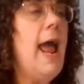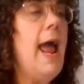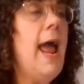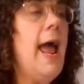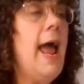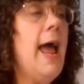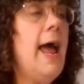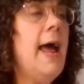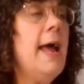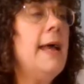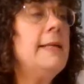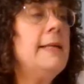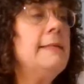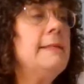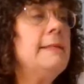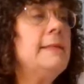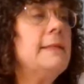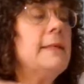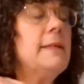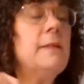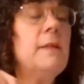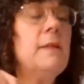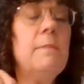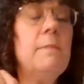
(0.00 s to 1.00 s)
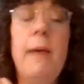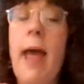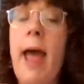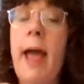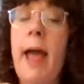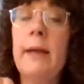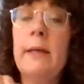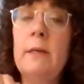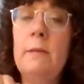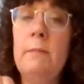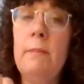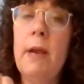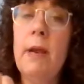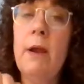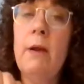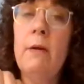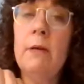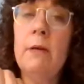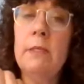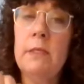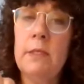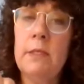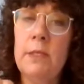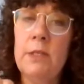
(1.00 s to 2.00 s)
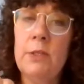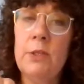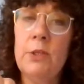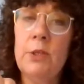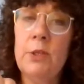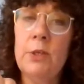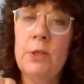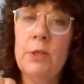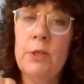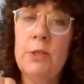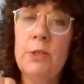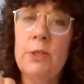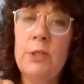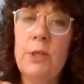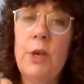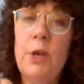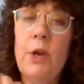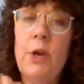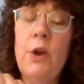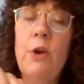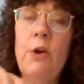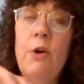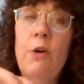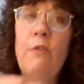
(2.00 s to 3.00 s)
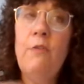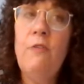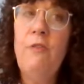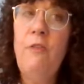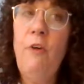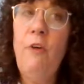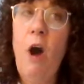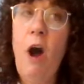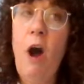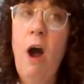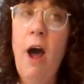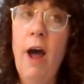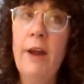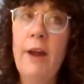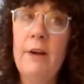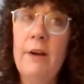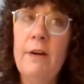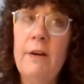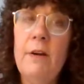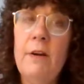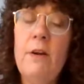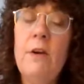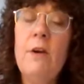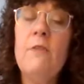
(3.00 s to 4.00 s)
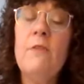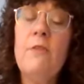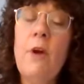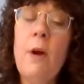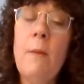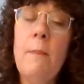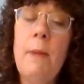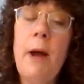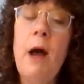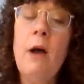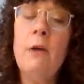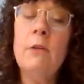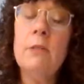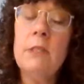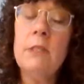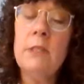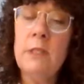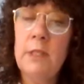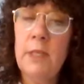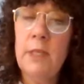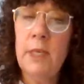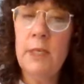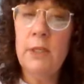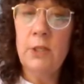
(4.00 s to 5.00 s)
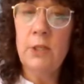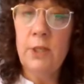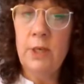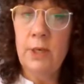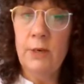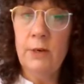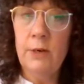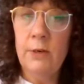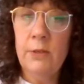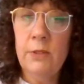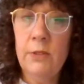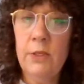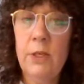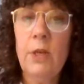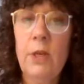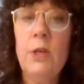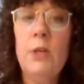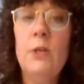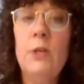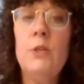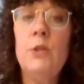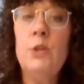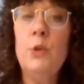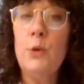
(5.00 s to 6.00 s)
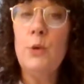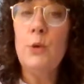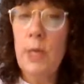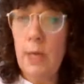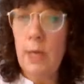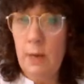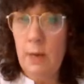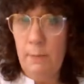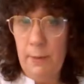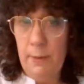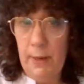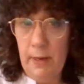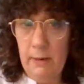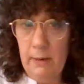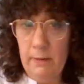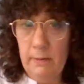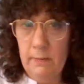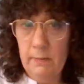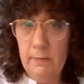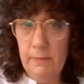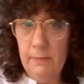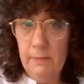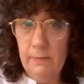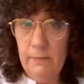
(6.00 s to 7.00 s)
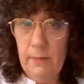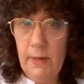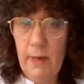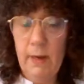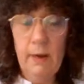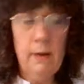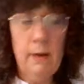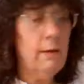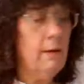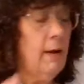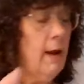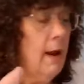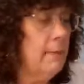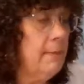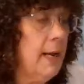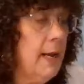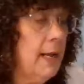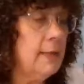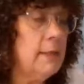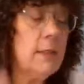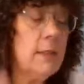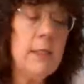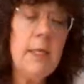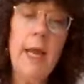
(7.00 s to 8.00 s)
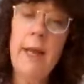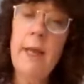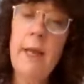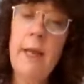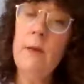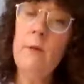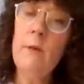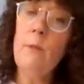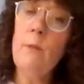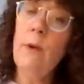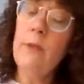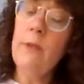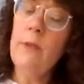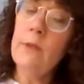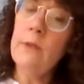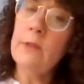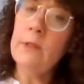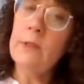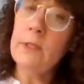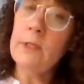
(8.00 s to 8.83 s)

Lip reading: And the McNamara sisters fought for about 6 years to keep it. Now, I'm not saying whether